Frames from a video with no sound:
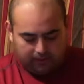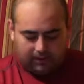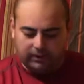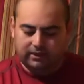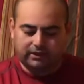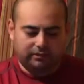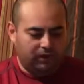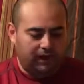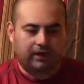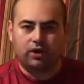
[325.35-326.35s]
And these smell
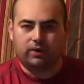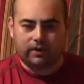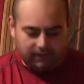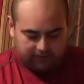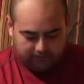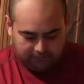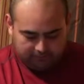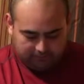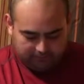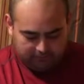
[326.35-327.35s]
like coconut too.
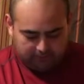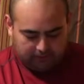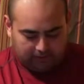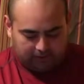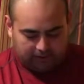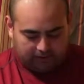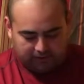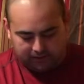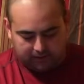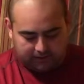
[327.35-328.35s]
I think these
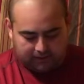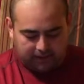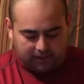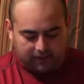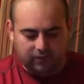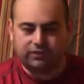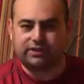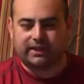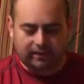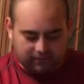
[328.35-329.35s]
smells like a new
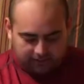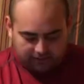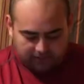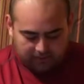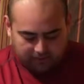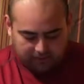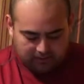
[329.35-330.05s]
scent or something.